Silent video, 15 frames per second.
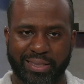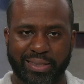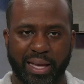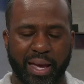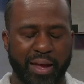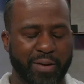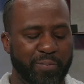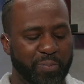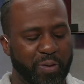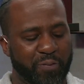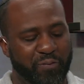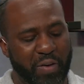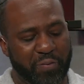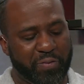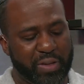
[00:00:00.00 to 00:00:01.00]
night,
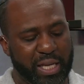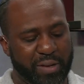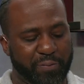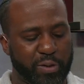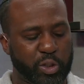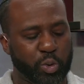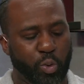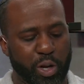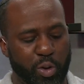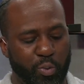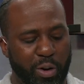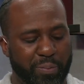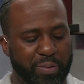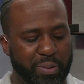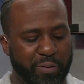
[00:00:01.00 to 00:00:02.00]
15 for
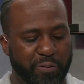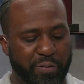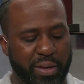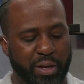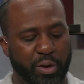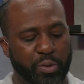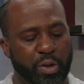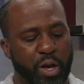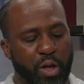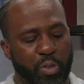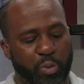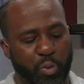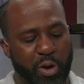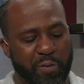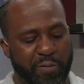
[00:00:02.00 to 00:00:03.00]
21 from the field,
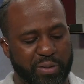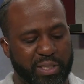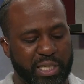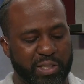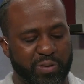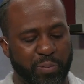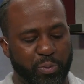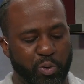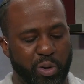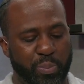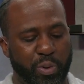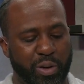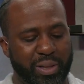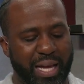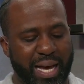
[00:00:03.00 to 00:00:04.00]
3 for 6 from
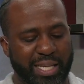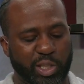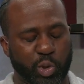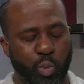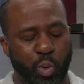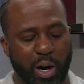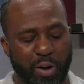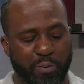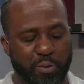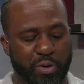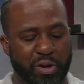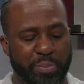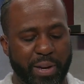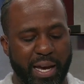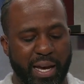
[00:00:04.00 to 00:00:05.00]
three-point line, 12
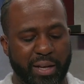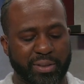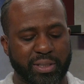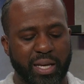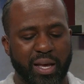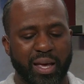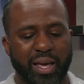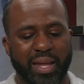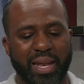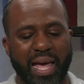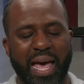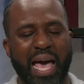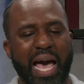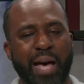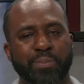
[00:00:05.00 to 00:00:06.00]
rebounds, an
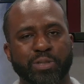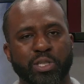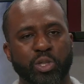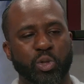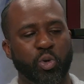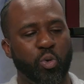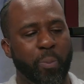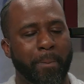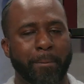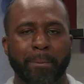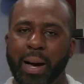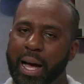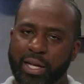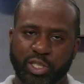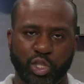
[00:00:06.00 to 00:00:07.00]
absolute
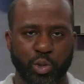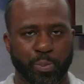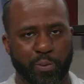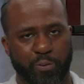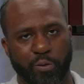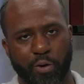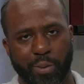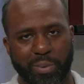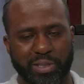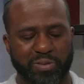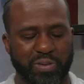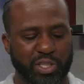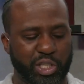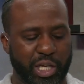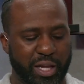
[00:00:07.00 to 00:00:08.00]
monster performance
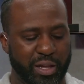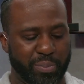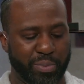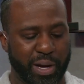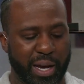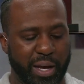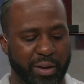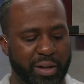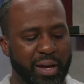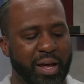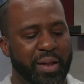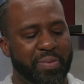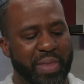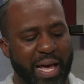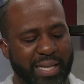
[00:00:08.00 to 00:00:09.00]
for Jaylen Brown.
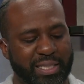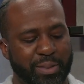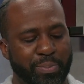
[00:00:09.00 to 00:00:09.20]
Not to